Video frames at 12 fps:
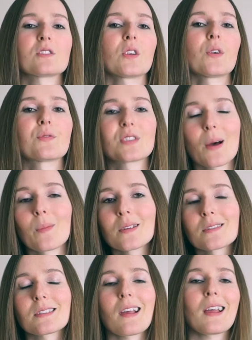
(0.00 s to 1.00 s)
So if
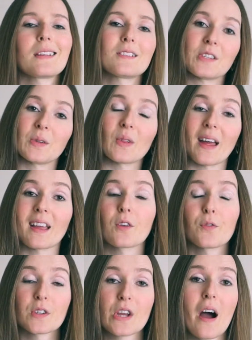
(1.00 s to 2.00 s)
someone said, do you like
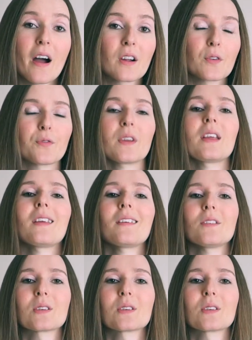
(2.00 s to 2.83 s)
photography?